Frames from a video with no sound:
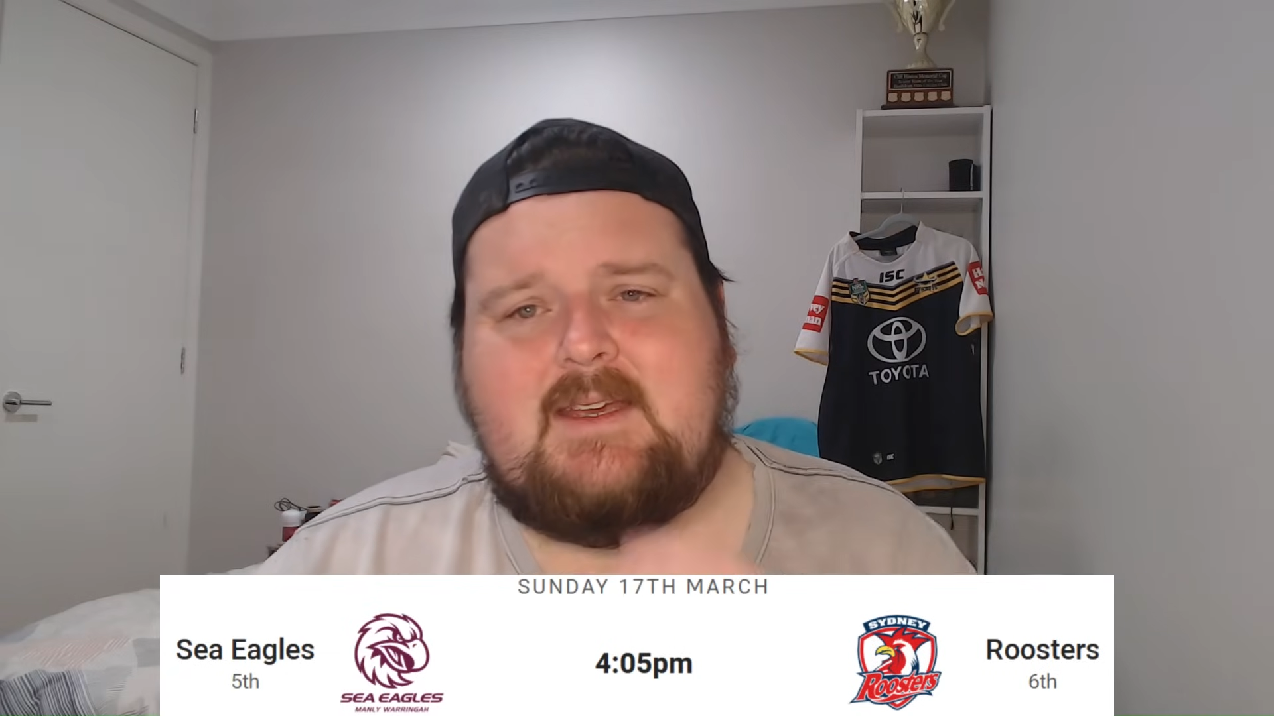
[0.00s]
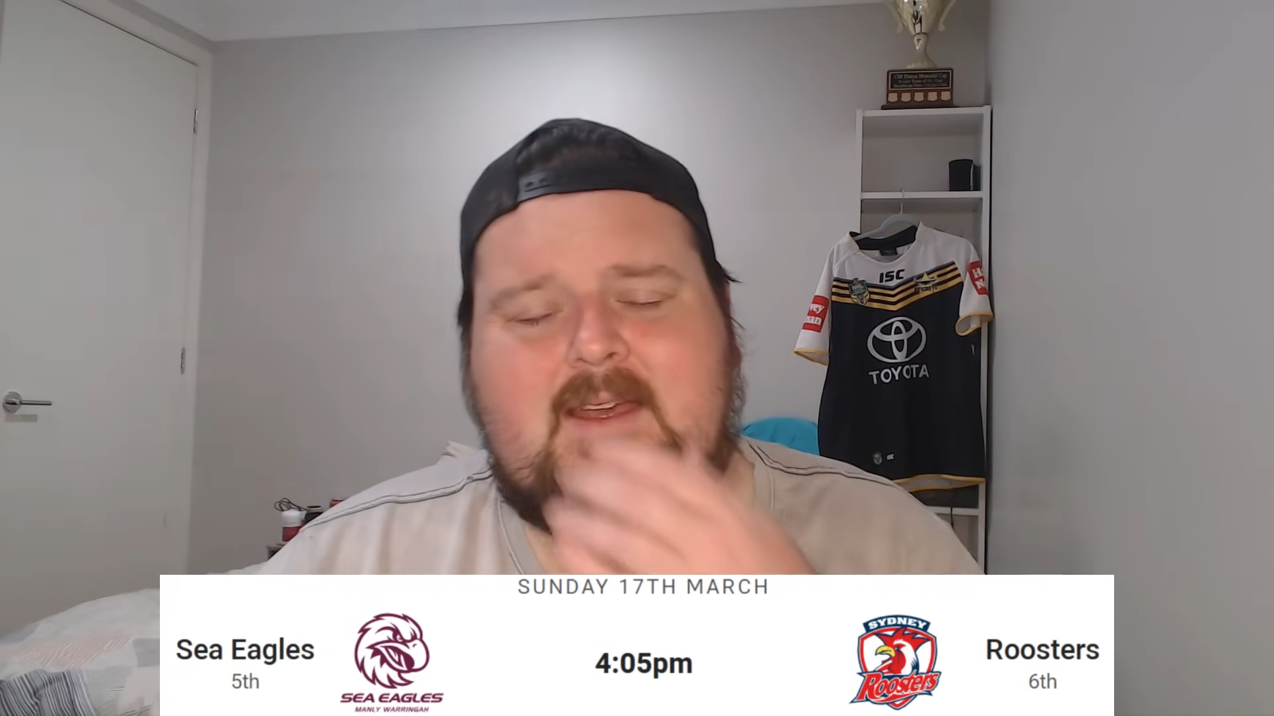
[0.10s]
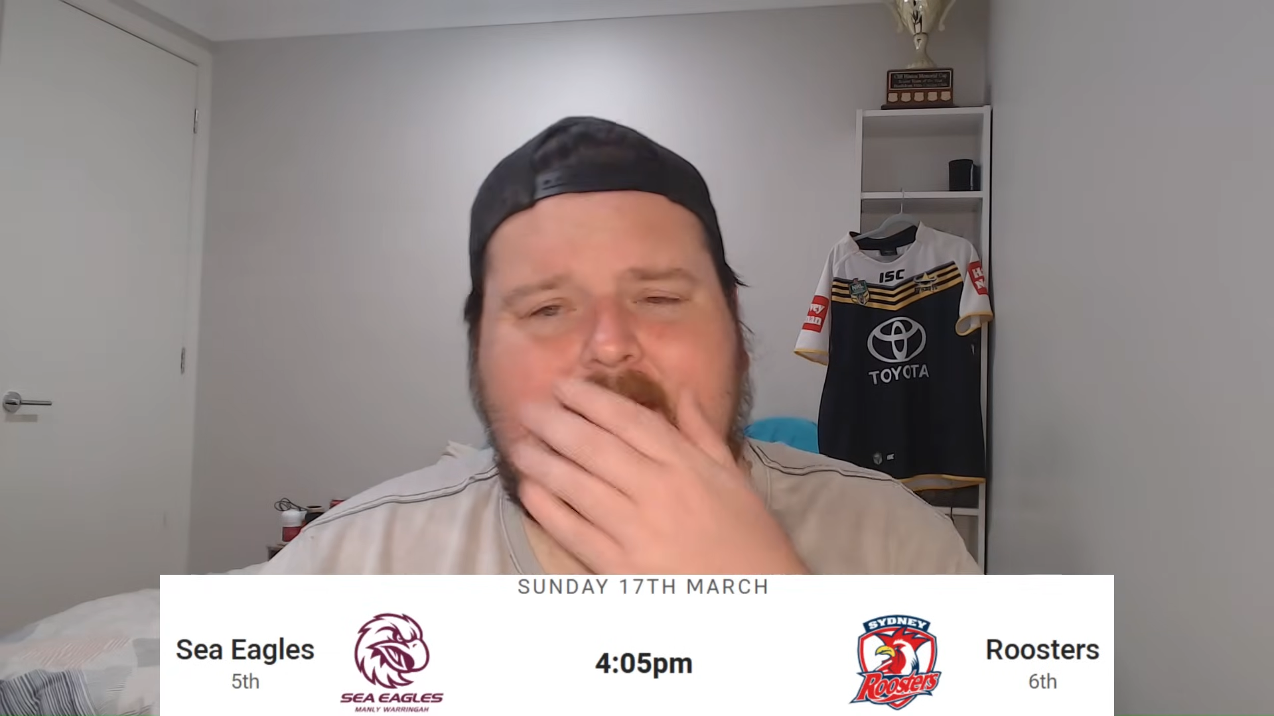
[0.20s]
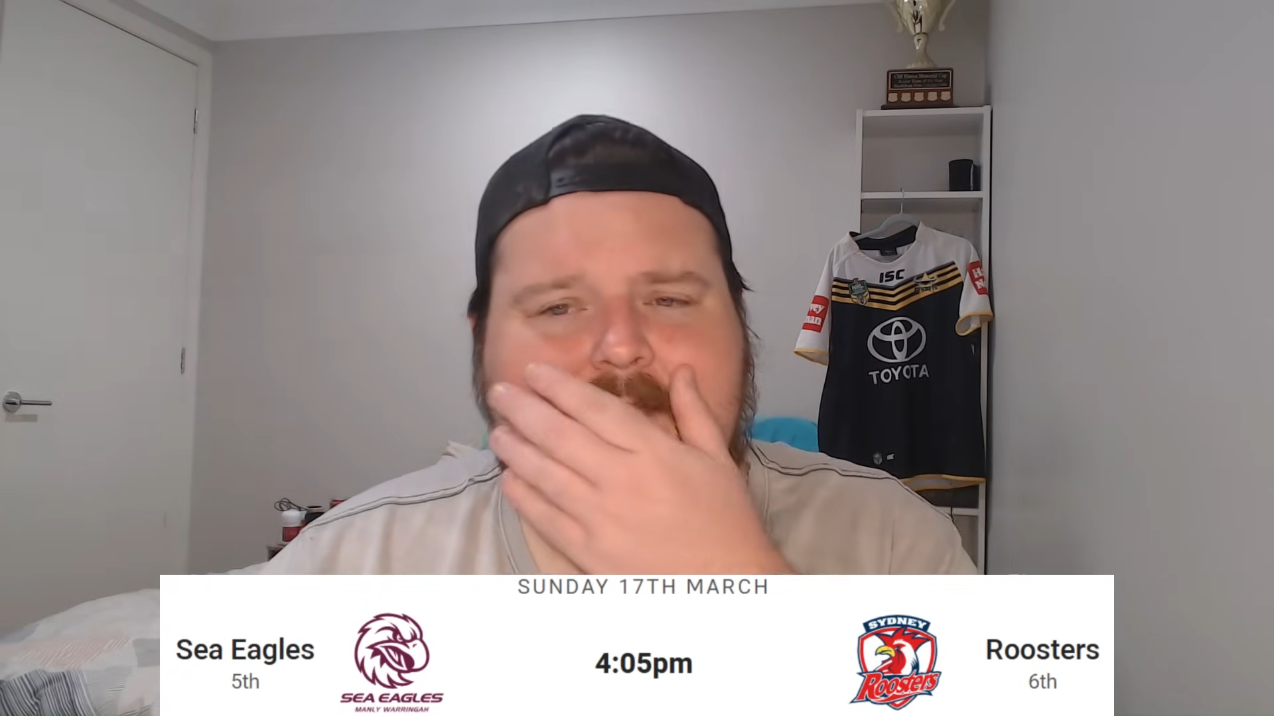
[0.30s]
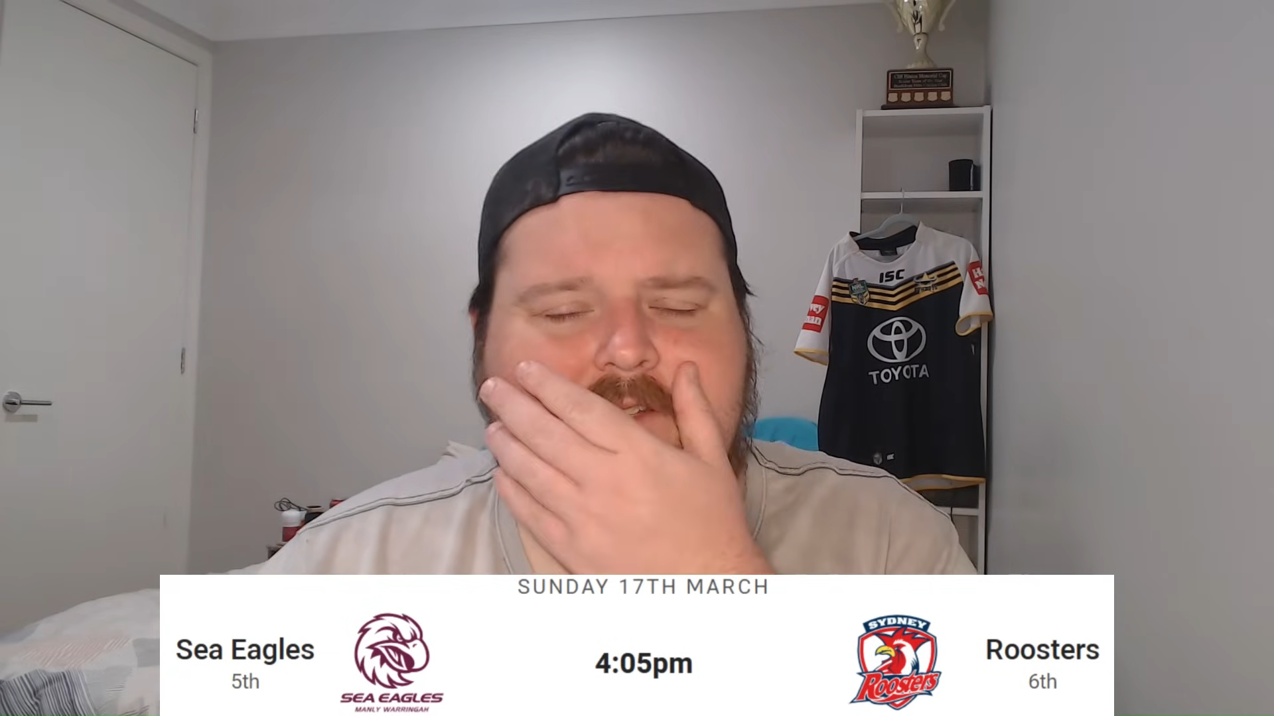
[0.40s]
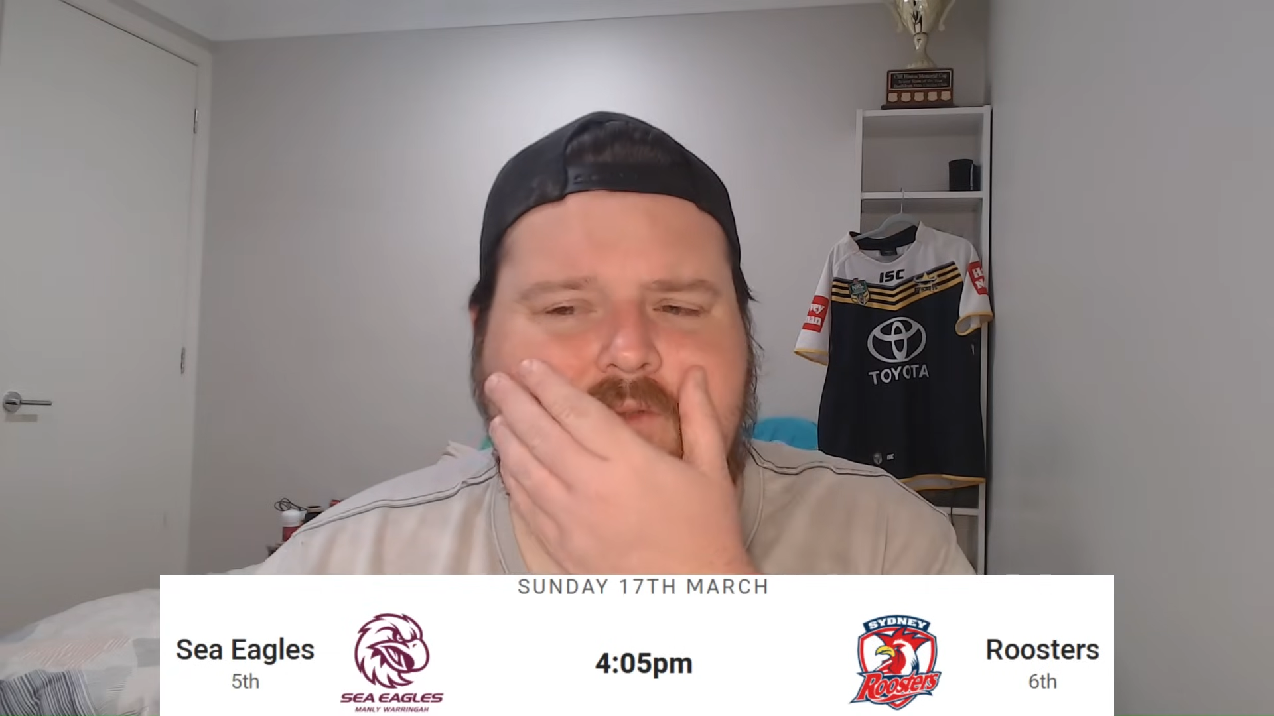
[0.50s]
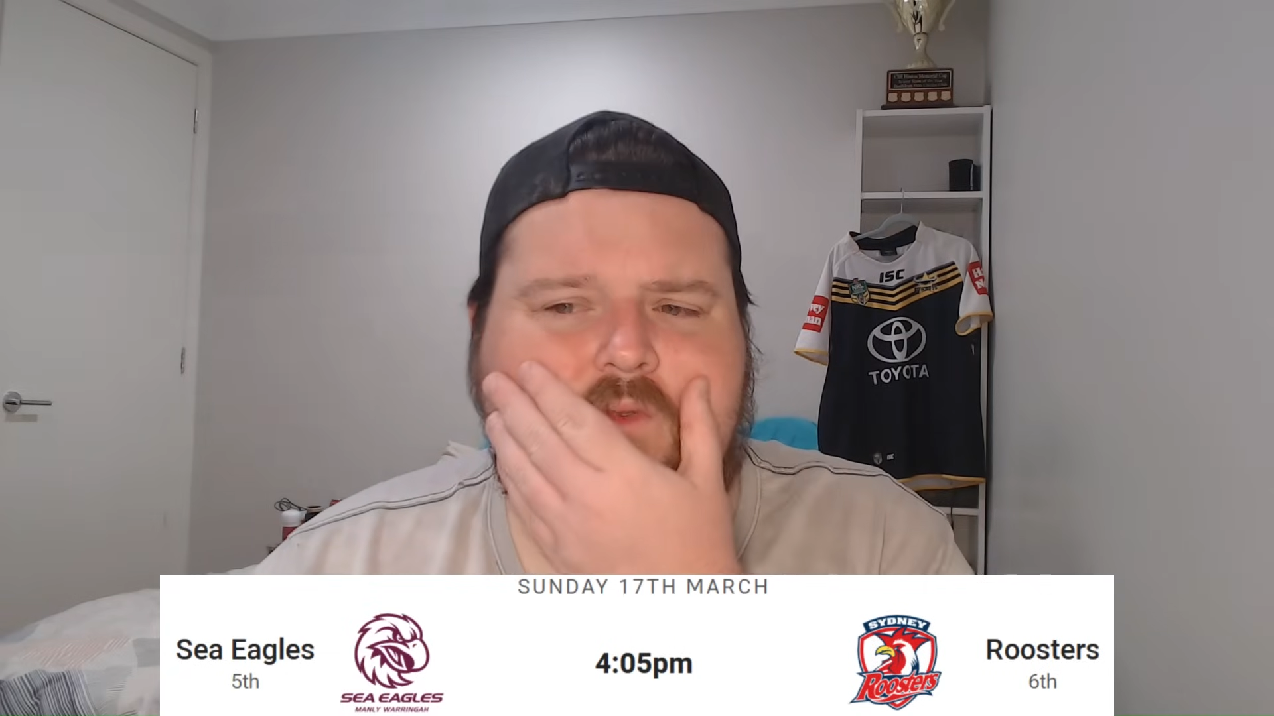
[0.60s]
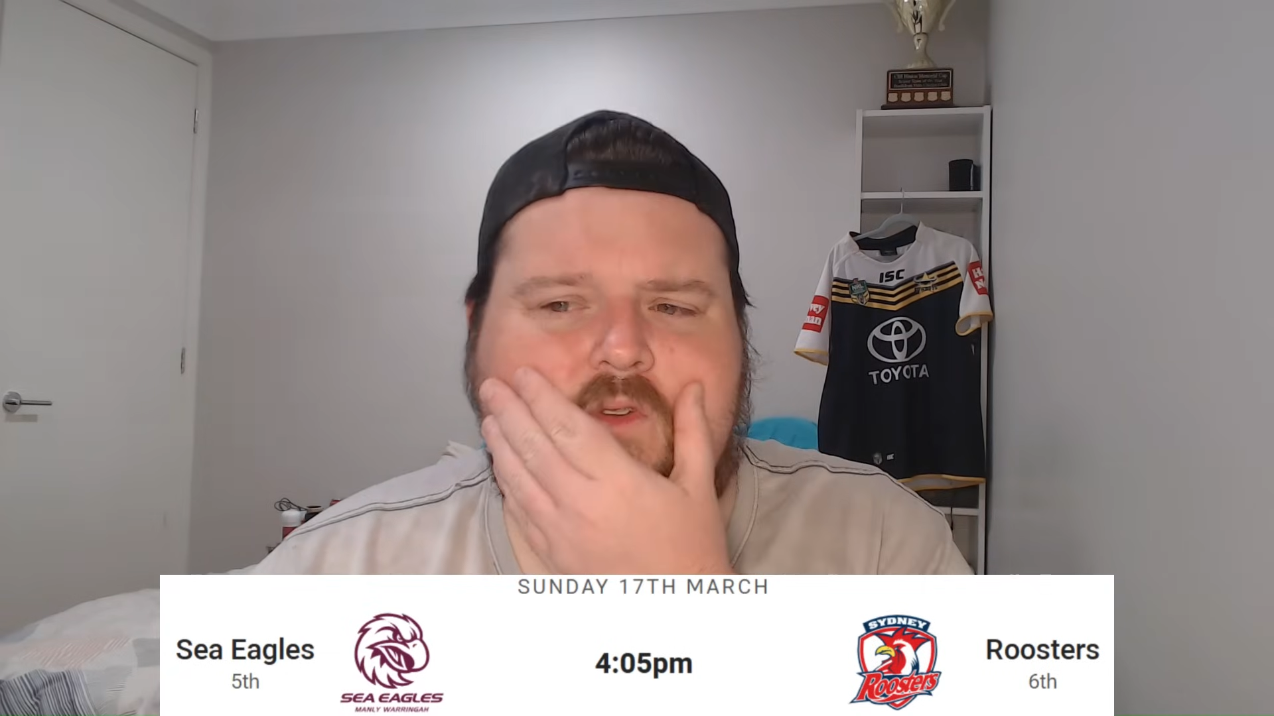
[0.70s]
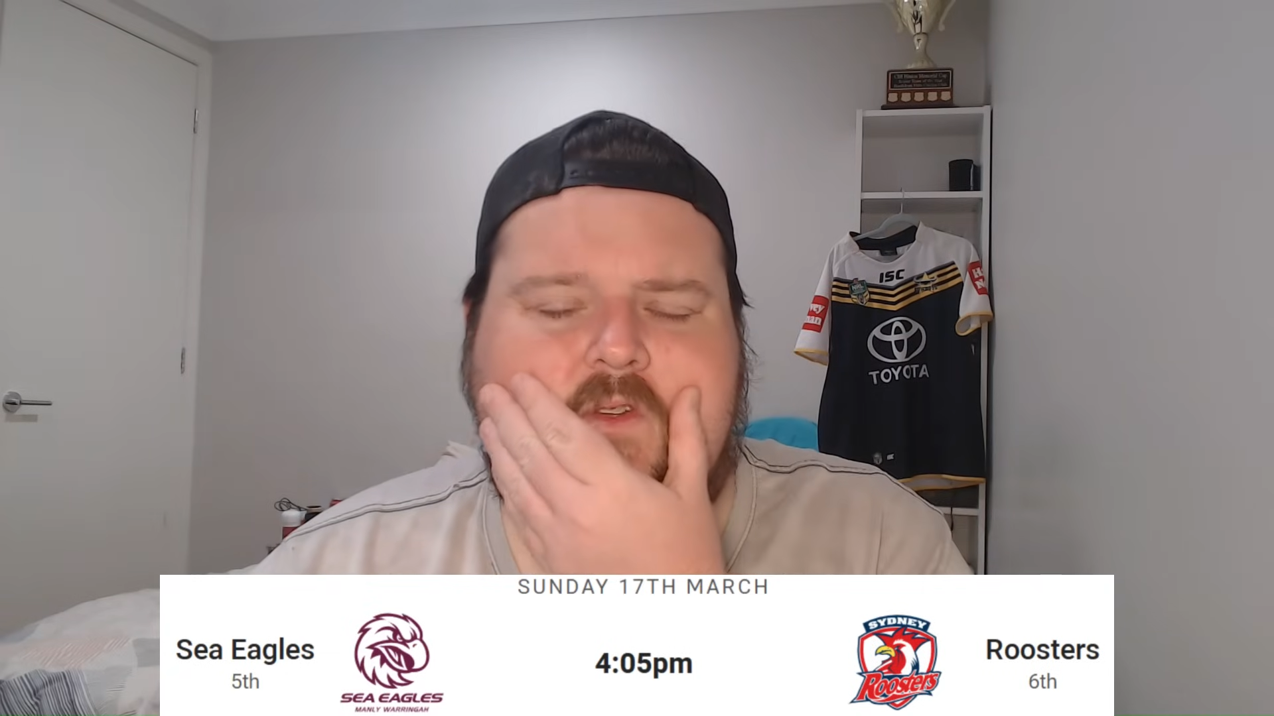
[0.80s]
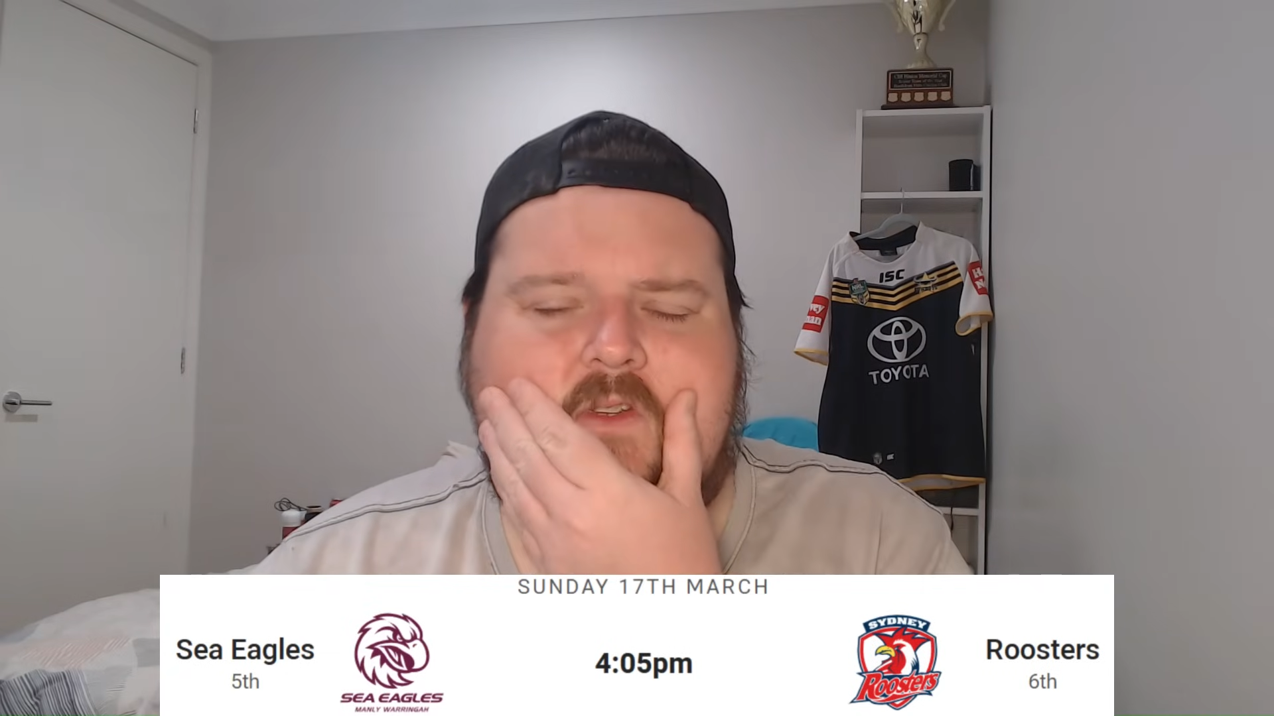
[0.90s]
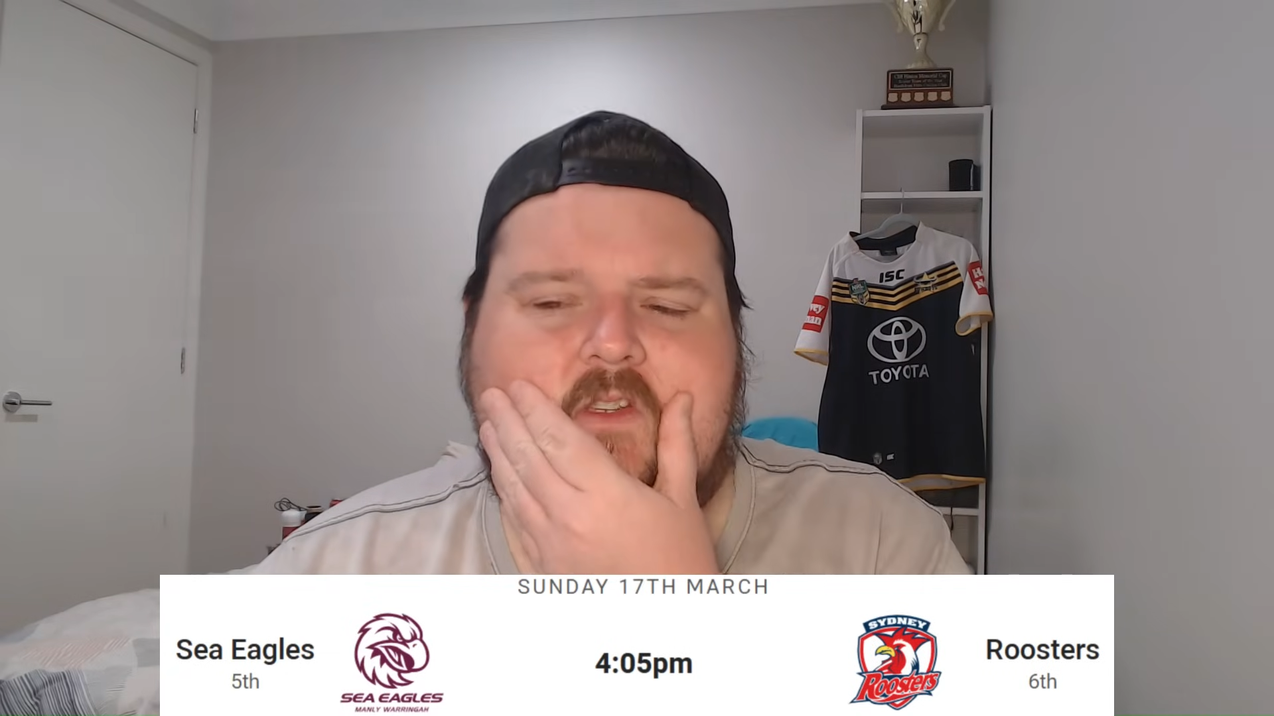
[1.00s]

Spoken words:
against the Roosters.